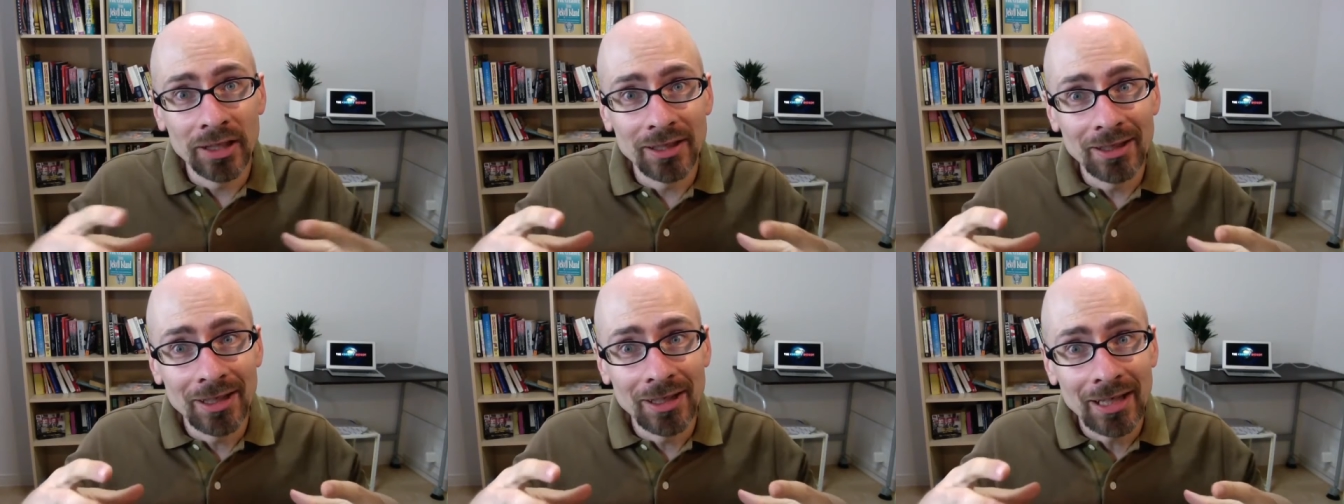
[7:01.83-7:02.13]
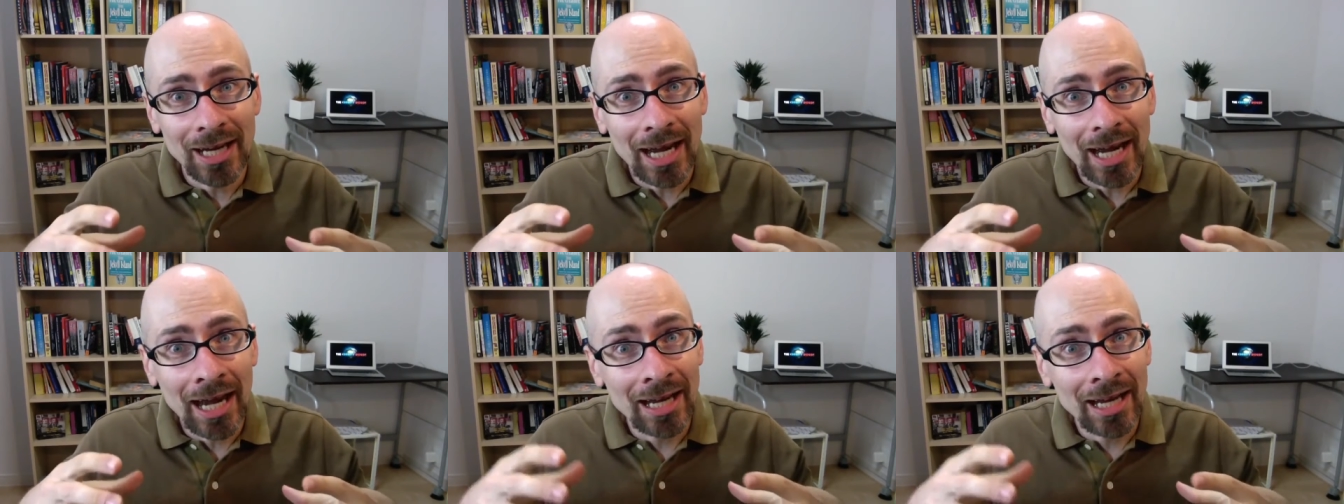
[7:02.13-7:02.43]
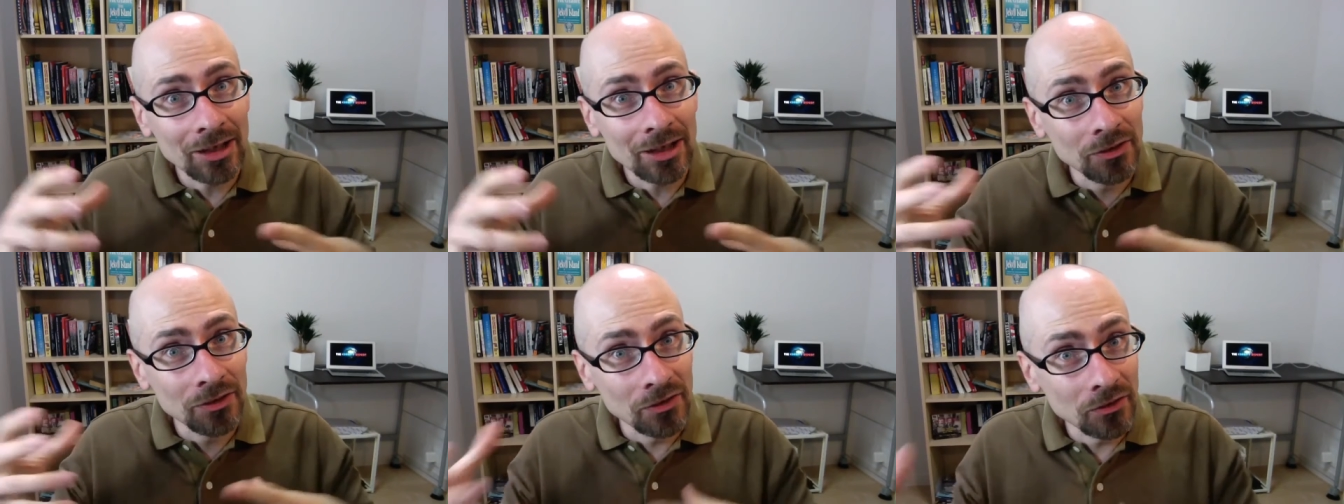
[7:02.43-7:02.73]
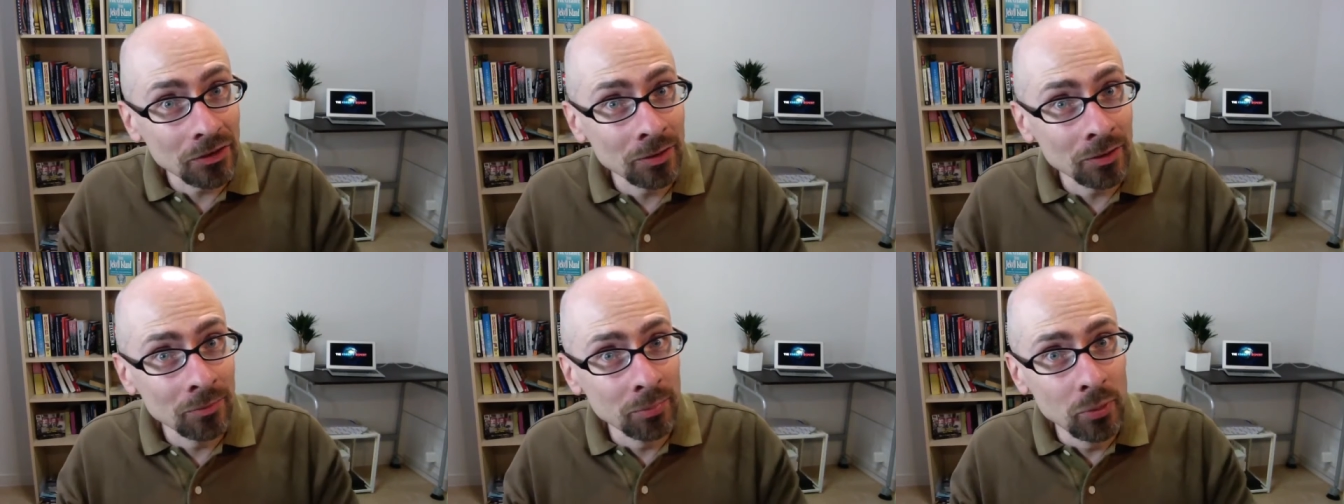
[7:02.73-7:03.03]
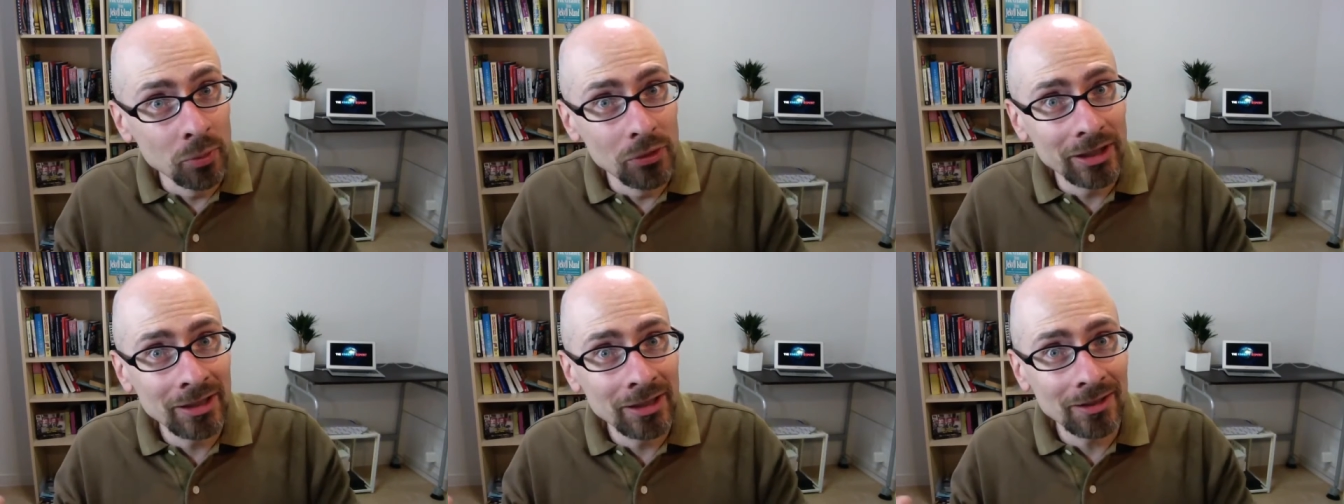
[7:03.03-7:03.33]
But at a certain
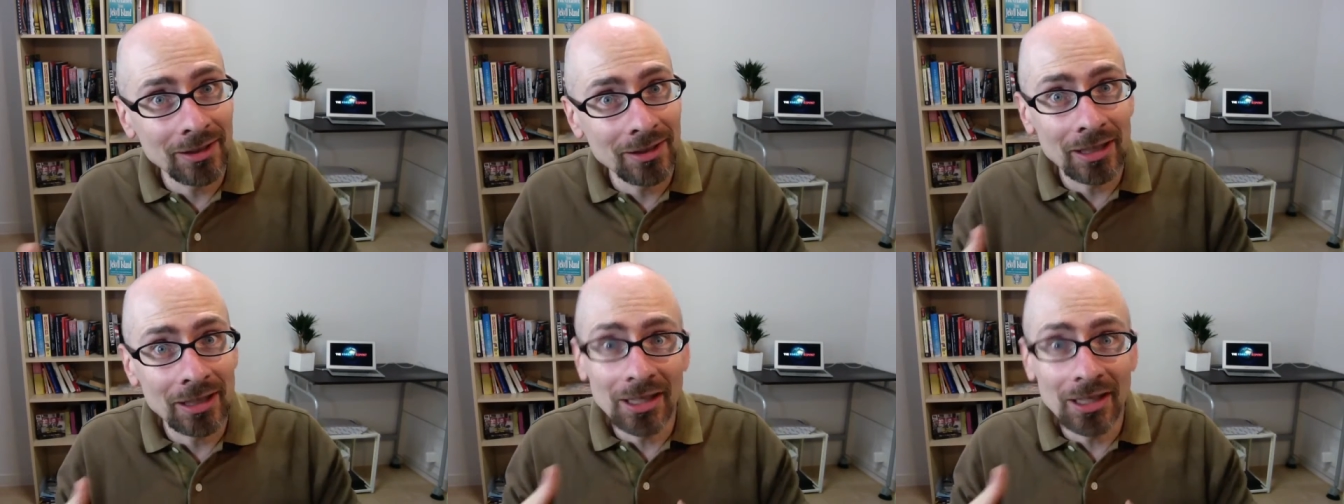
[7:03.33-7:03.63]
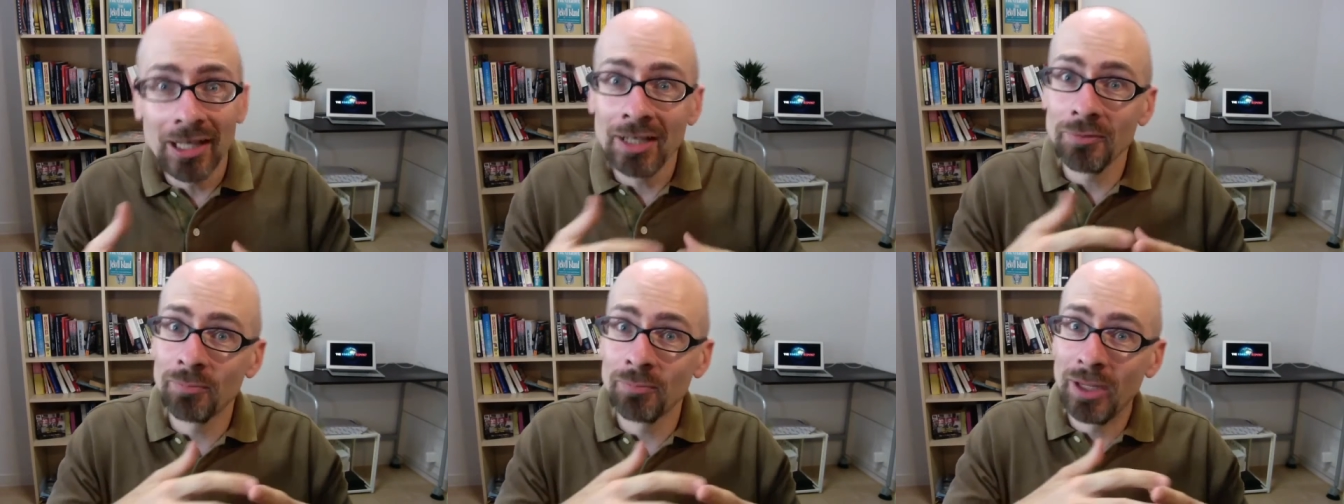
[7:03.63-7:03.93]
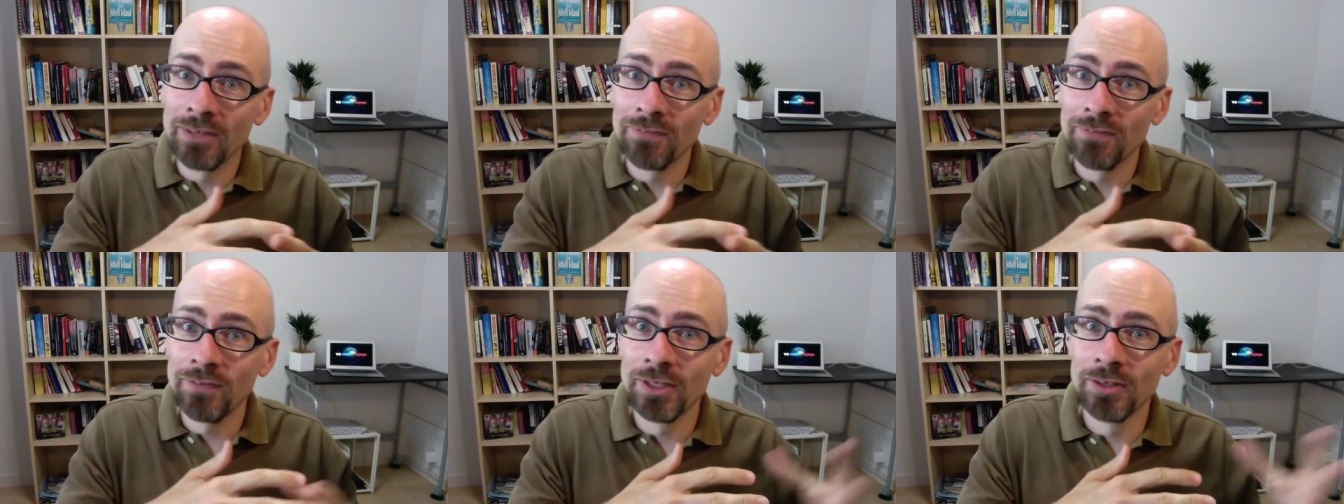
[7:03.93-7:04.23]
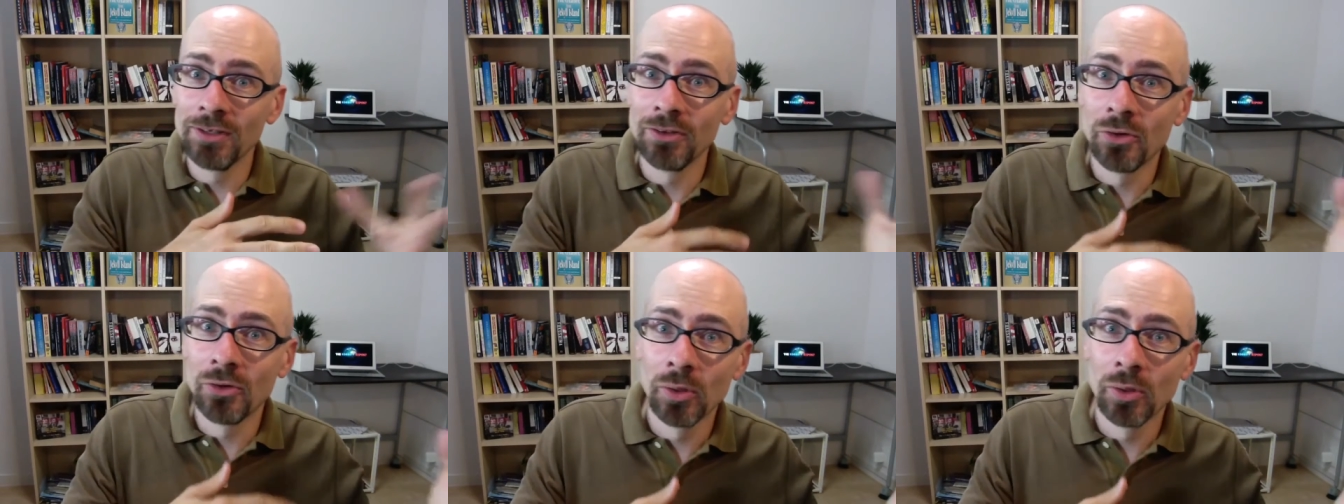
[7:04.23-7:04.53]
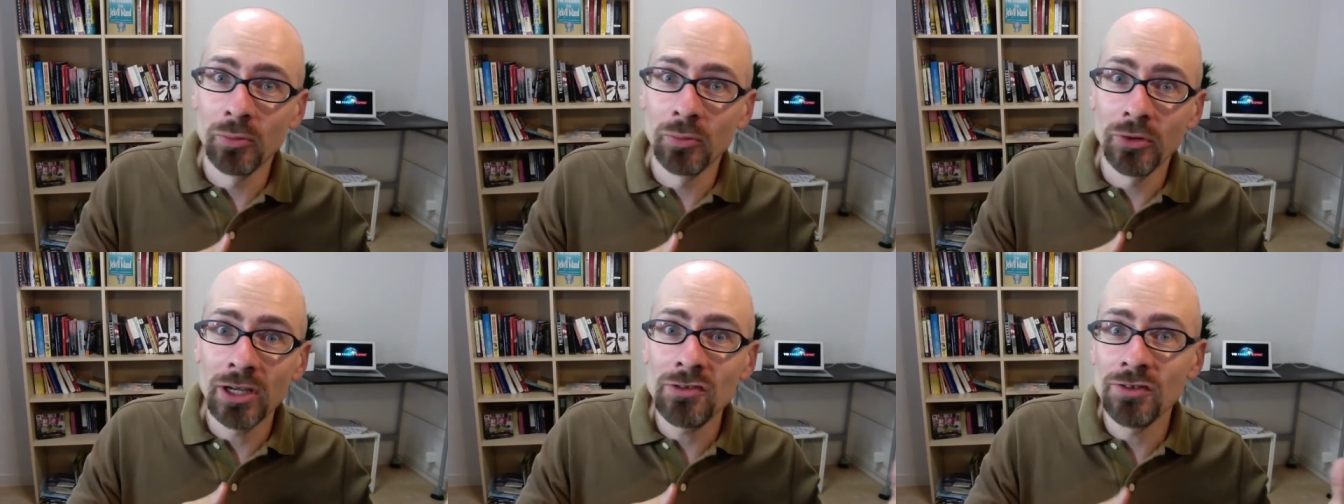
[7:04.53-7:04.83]
point, it benefited the
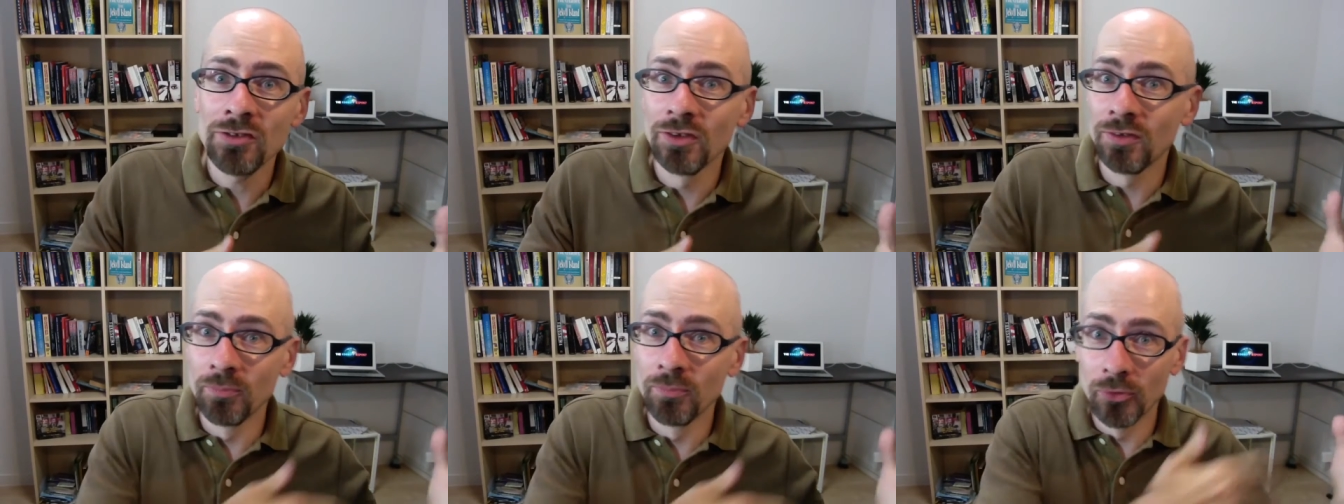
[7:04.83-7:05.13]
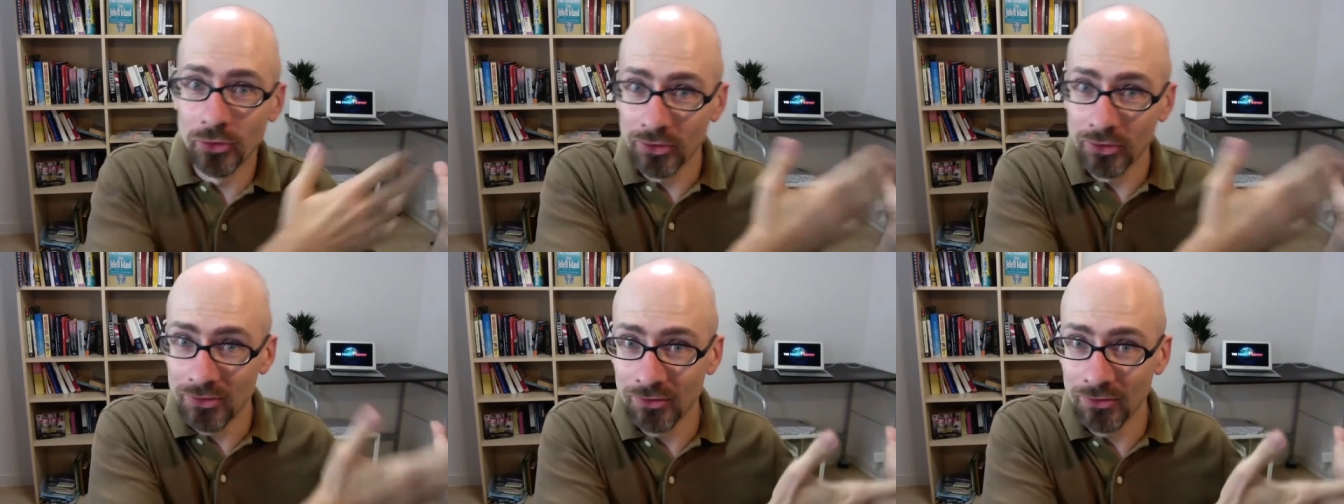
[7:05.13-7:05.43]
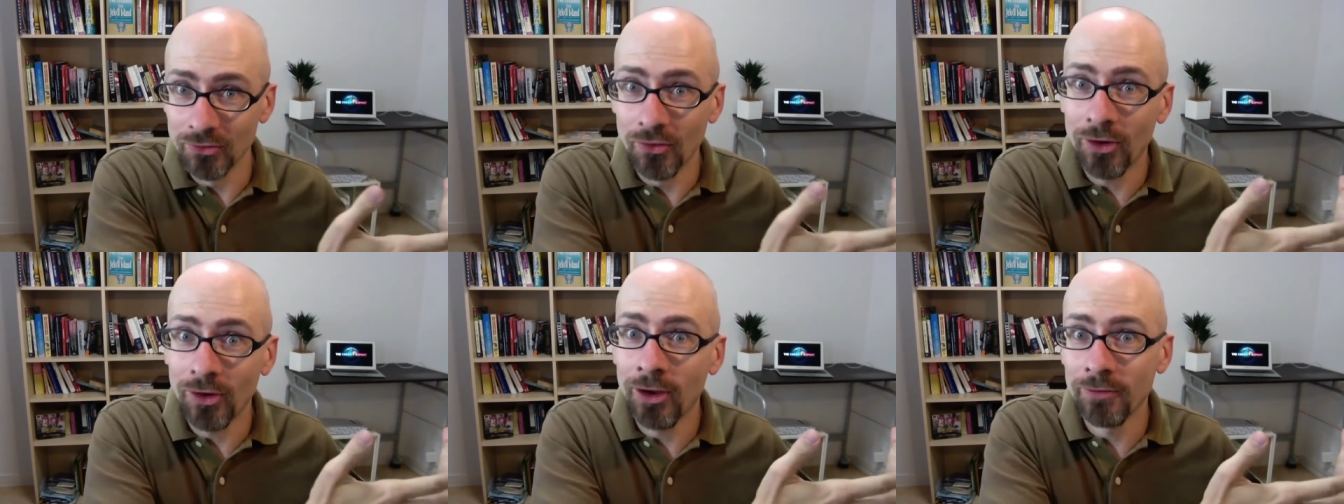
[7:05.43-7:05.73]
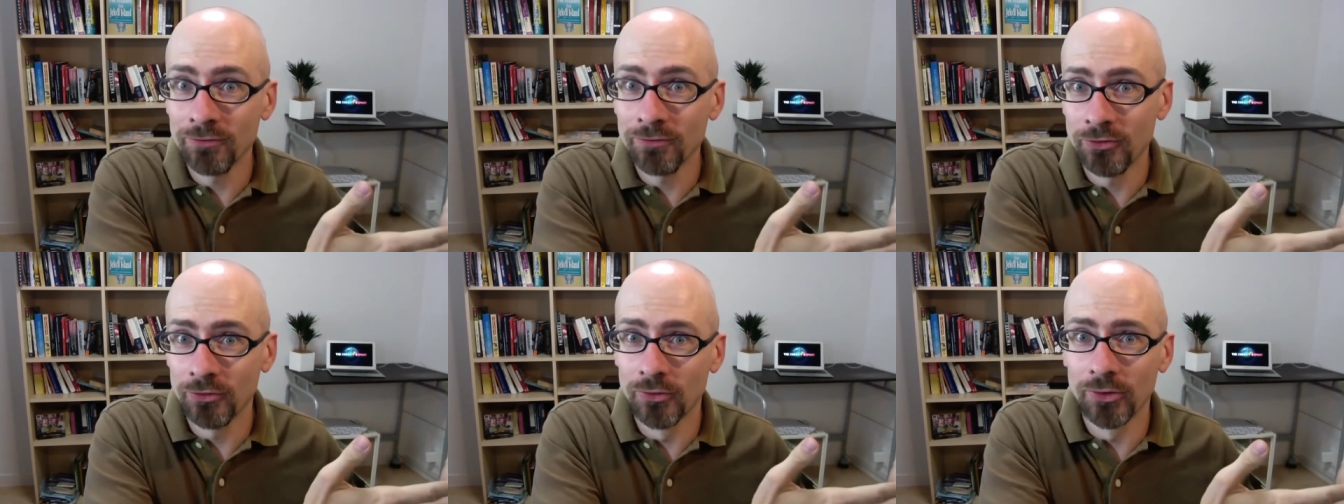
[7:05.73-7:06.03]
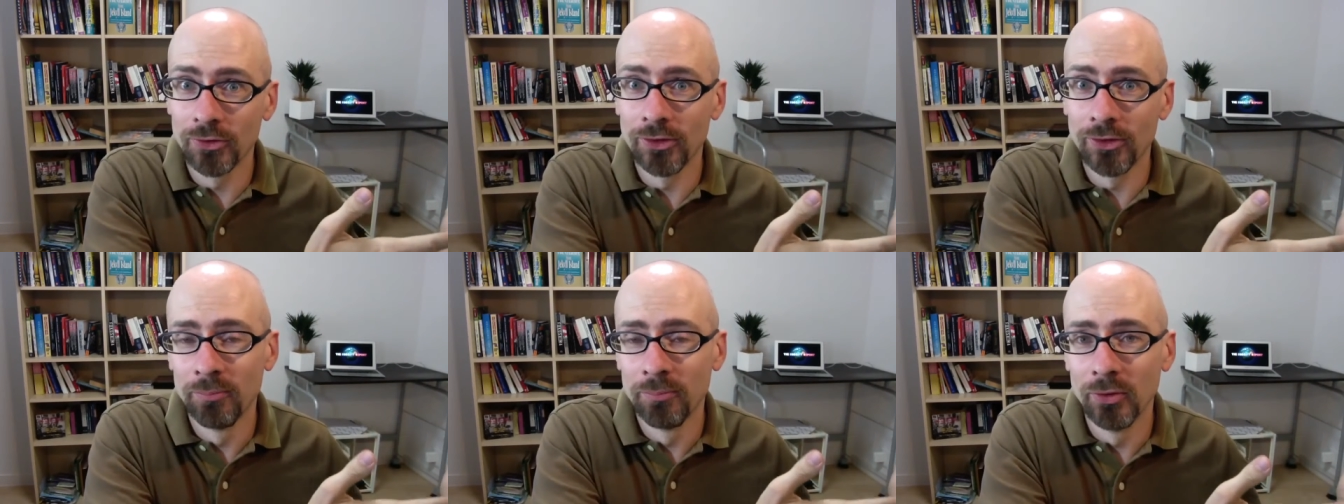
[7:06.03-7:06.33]
corporations more to offshore